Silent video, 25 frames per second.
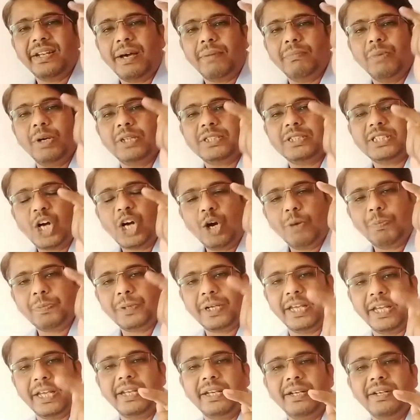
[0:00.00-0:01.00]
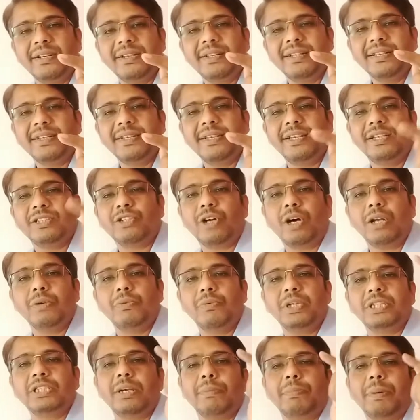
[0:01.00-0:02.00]
then the number
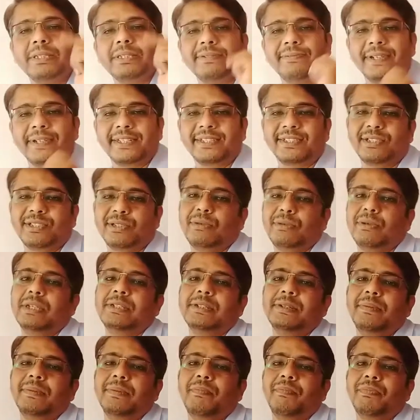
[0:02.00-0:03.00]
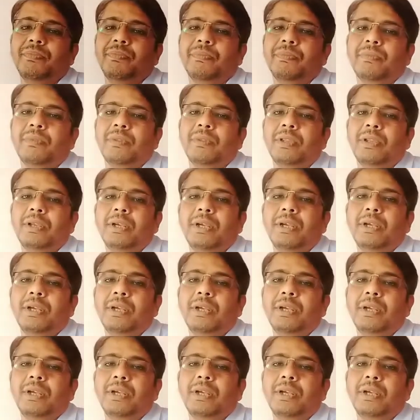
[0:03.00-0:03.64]
obtained is always a perfect square.